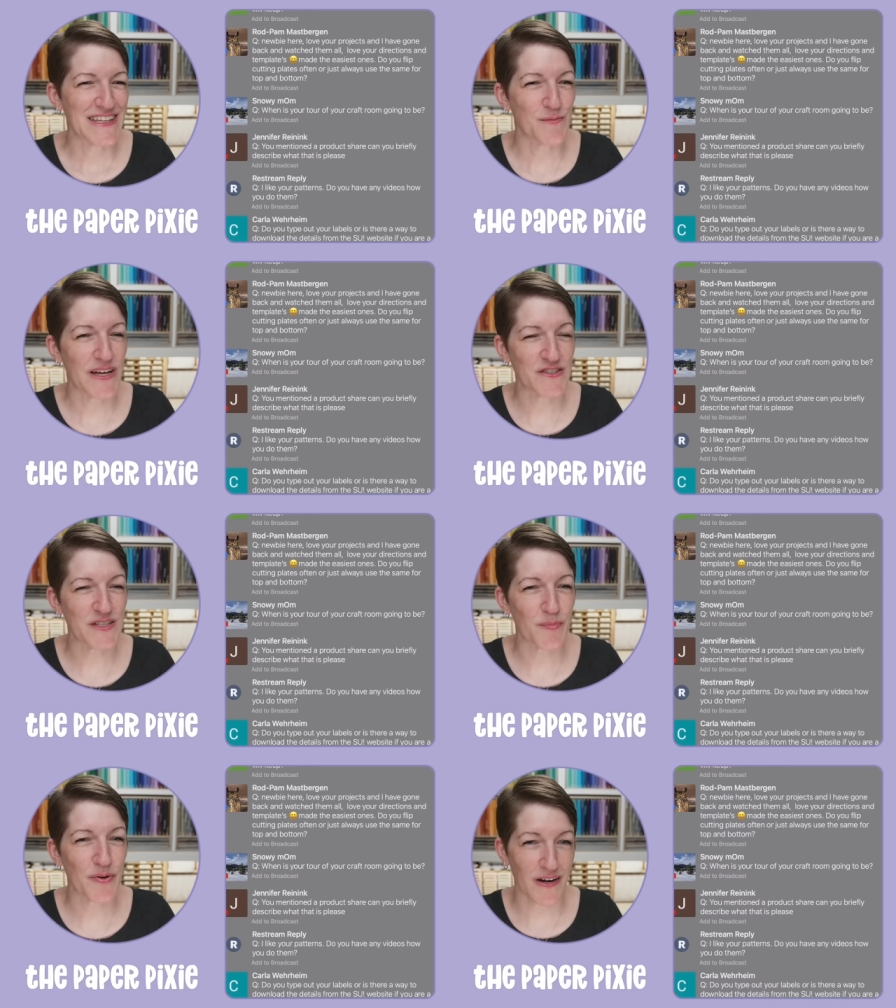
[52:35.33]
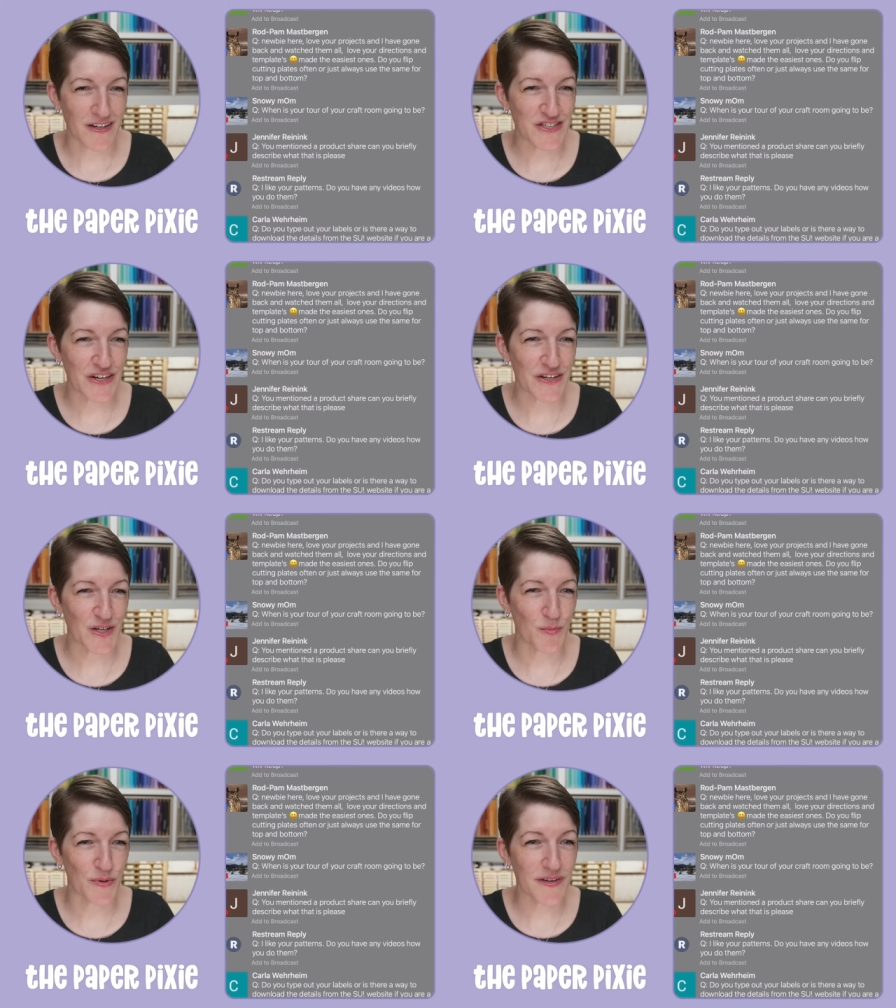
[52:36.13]
You mentioned a product share.
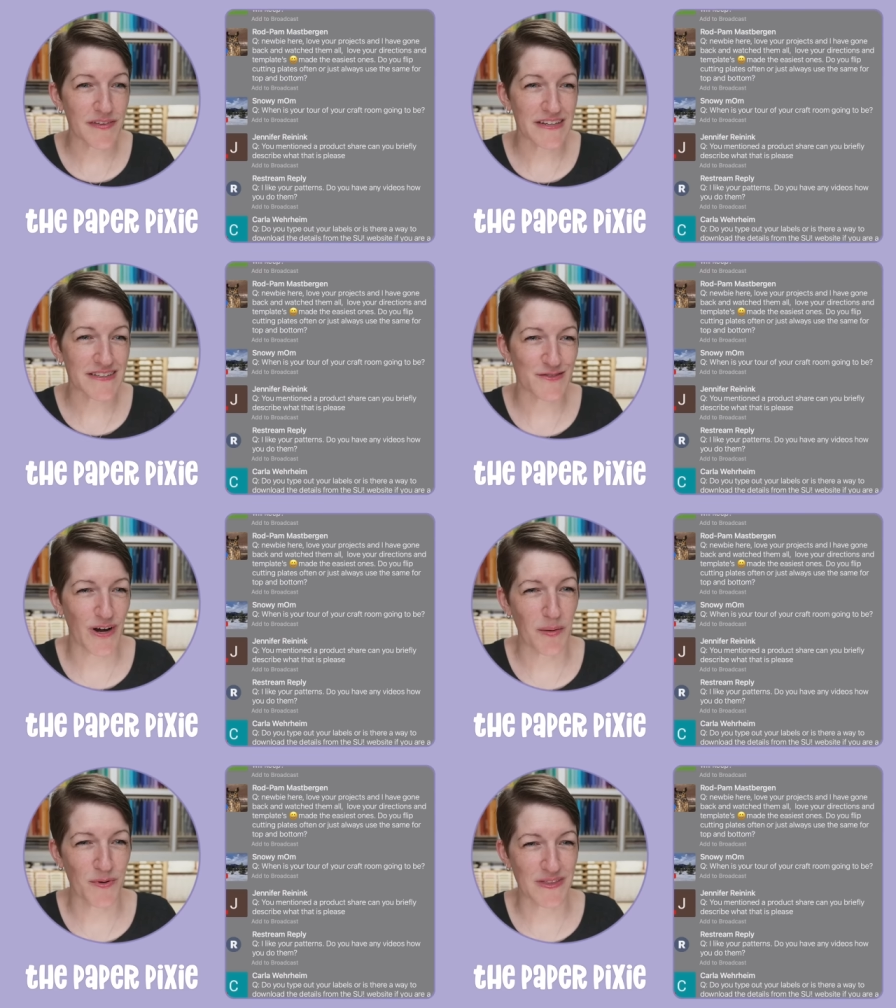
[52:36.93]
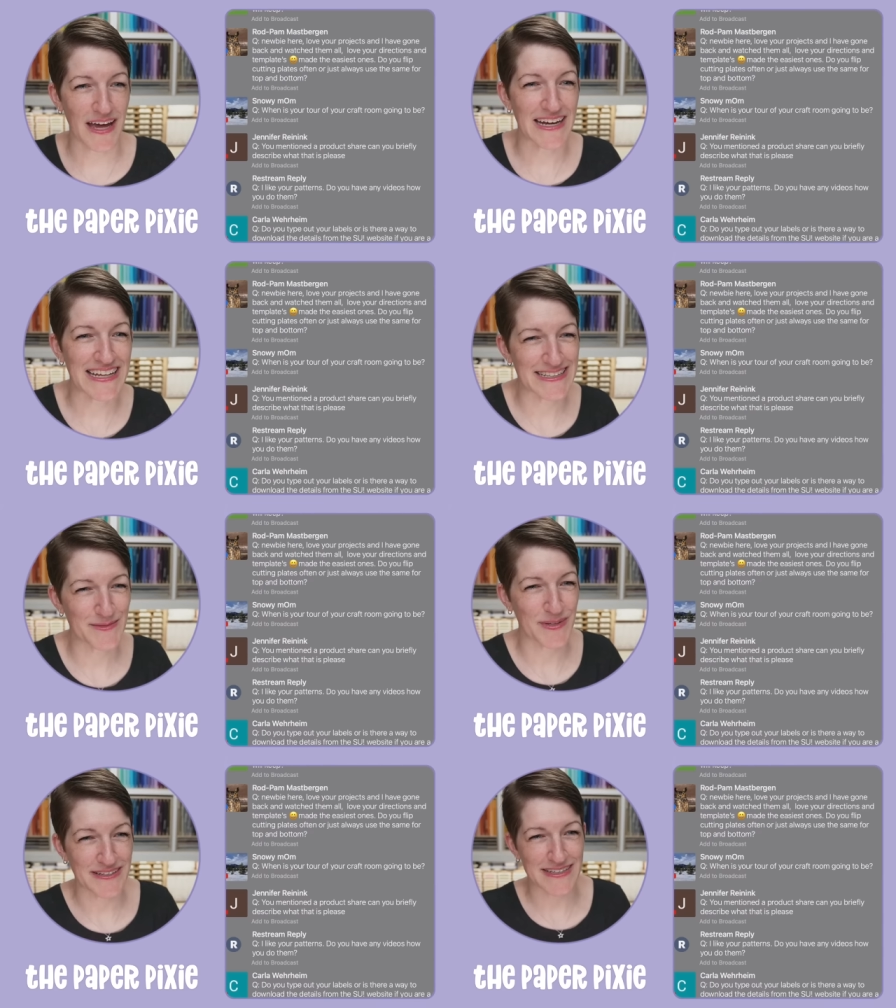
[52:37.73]
Can you briefly describe what that
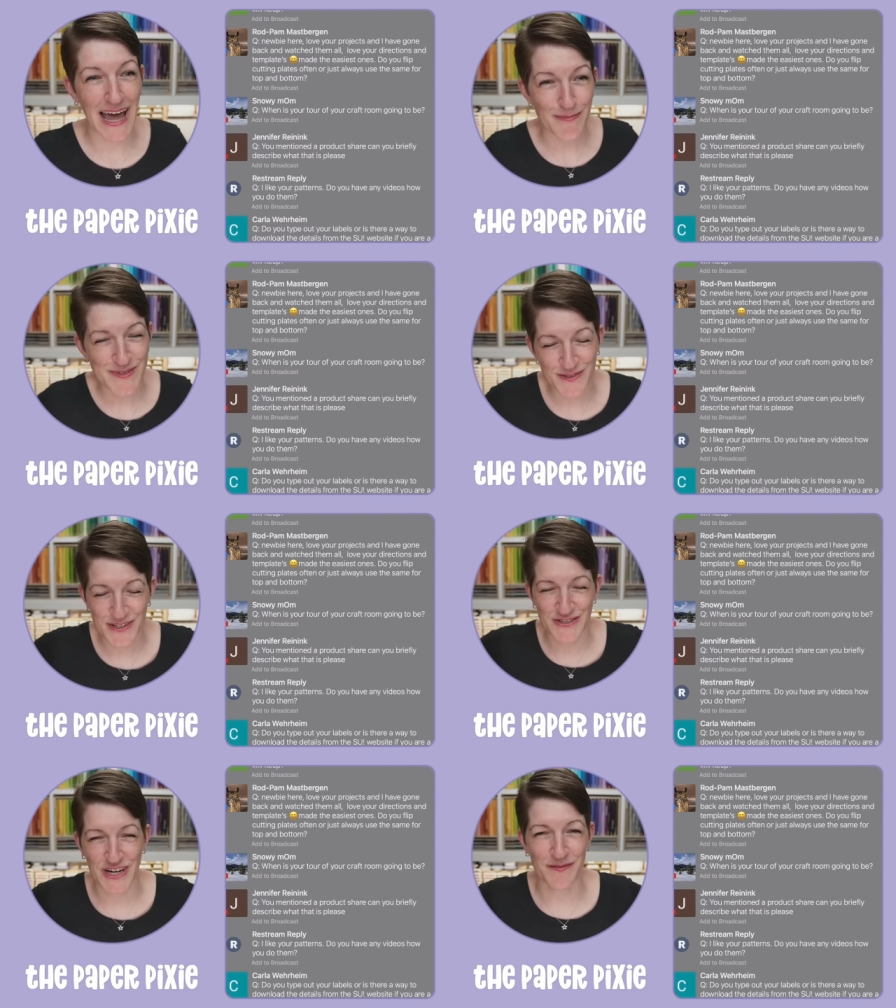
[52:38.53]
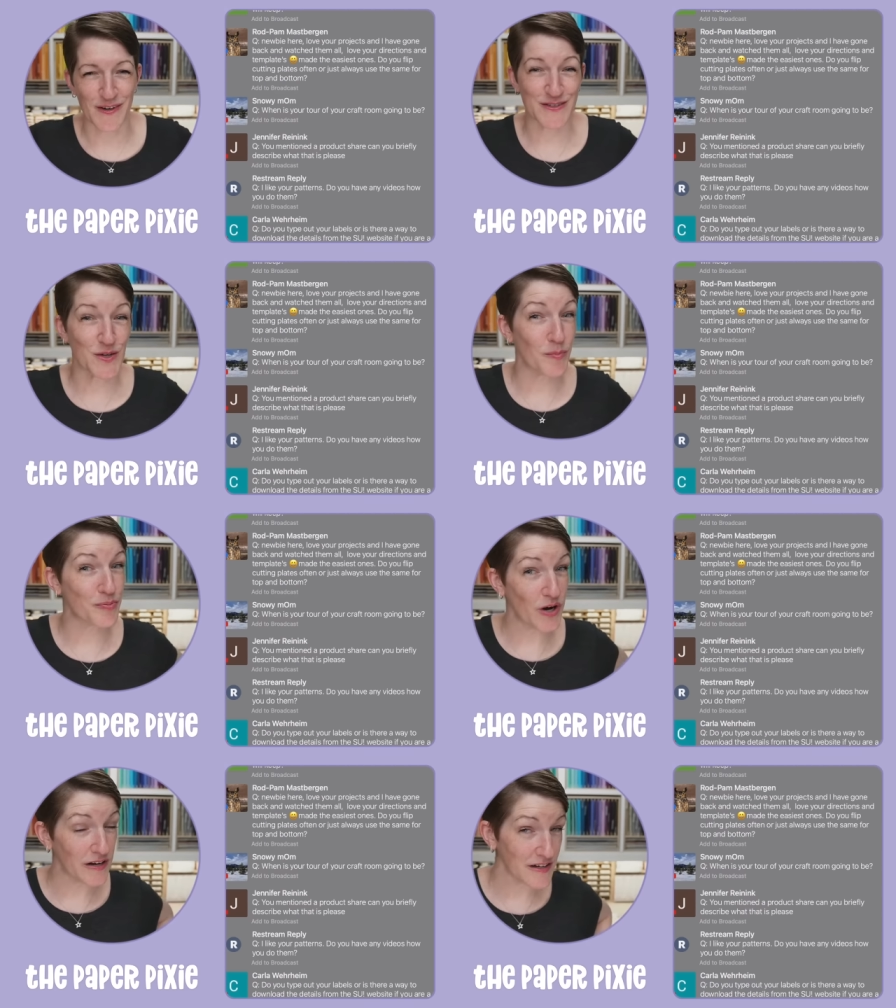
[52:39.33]
is, please? Absolutely, Jennifer. So, a
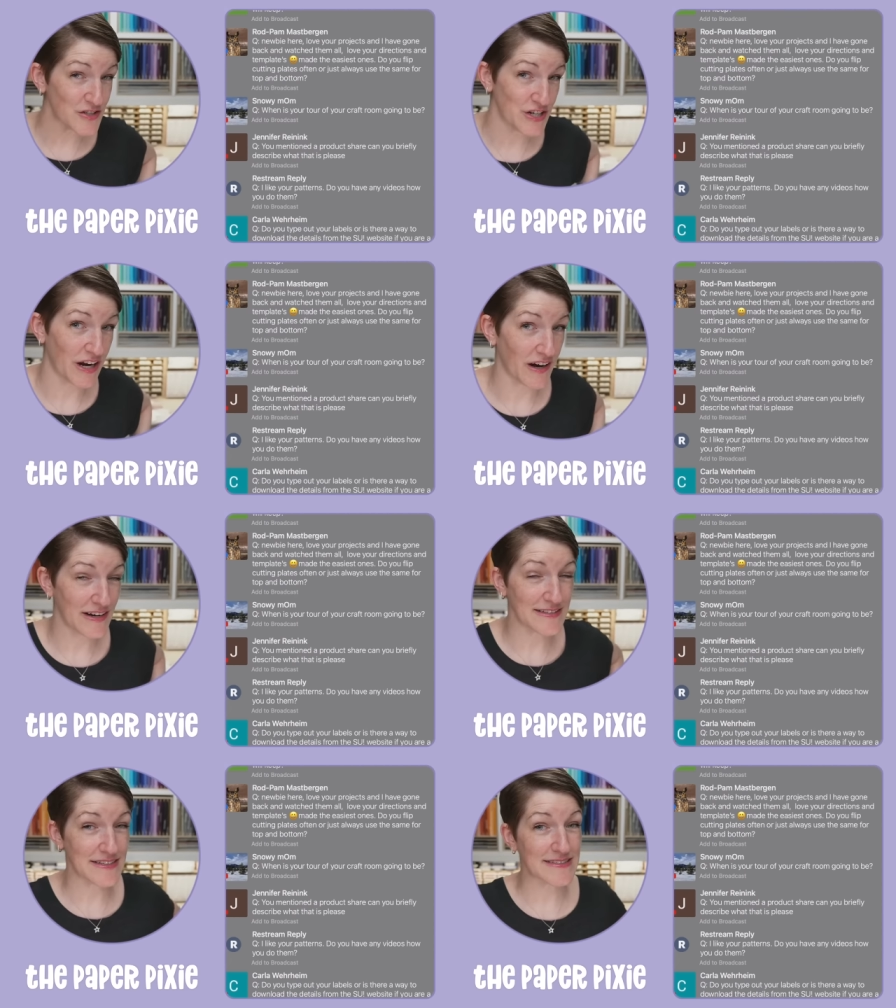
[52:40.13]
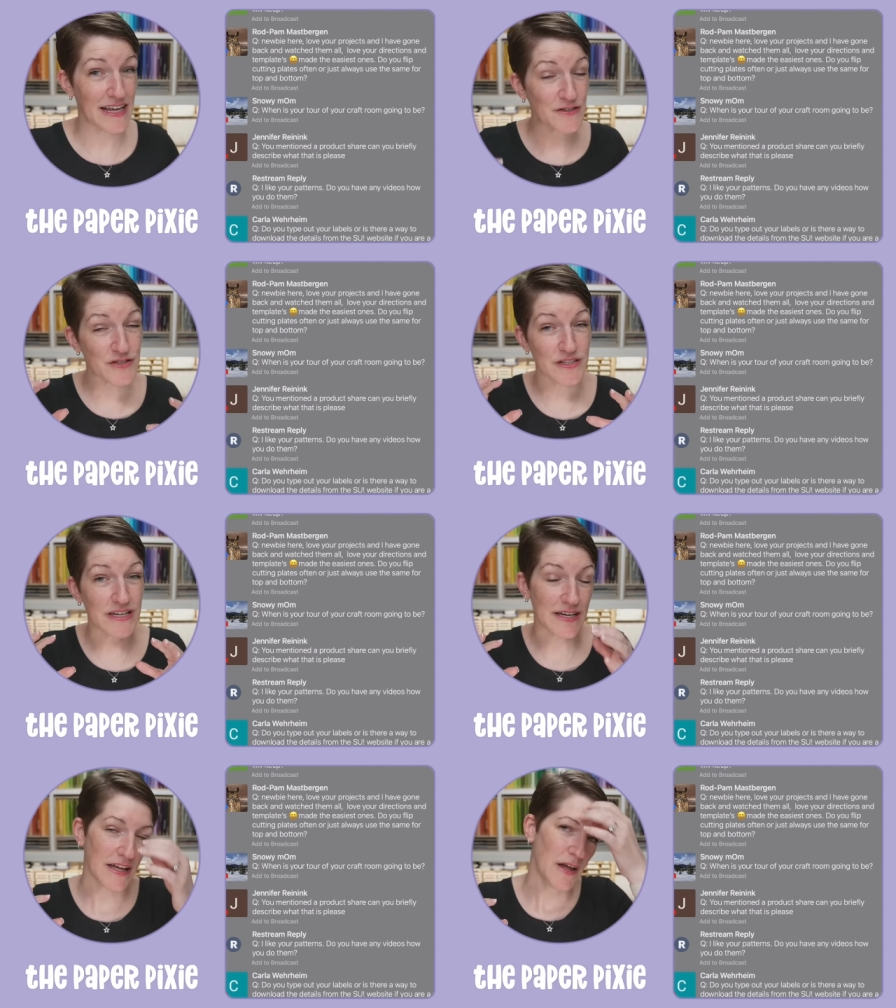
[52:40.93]
product share is
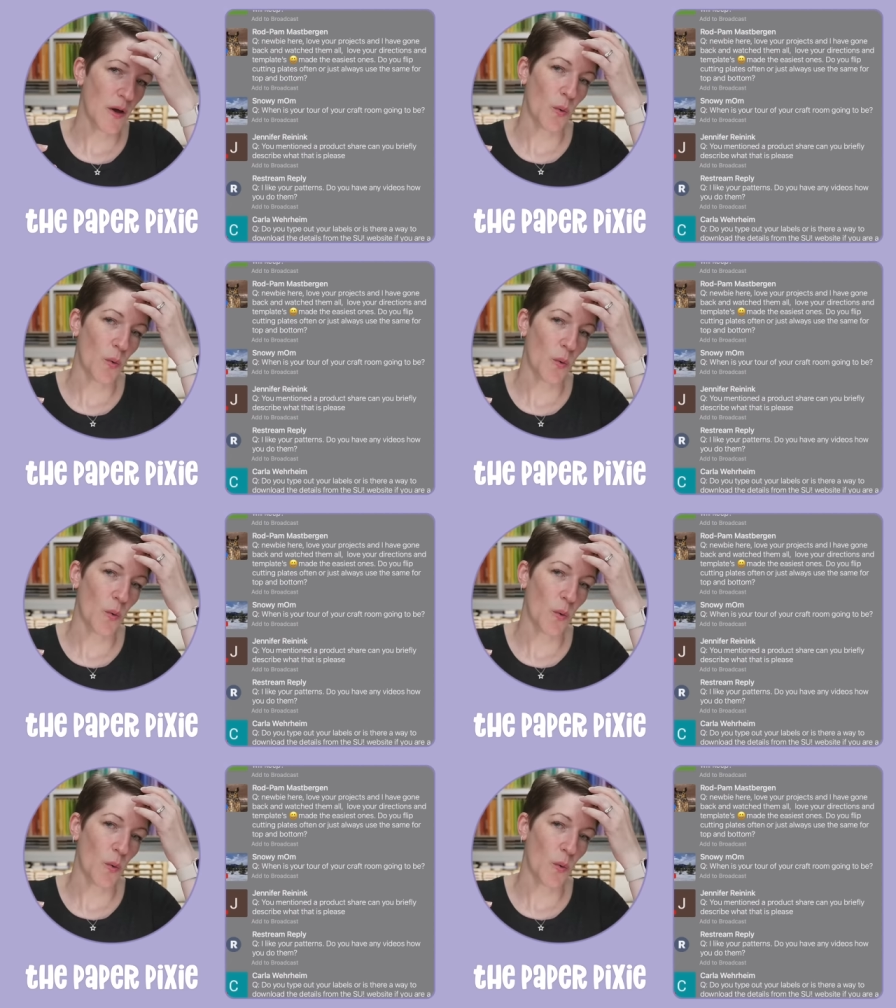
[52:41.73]
essentially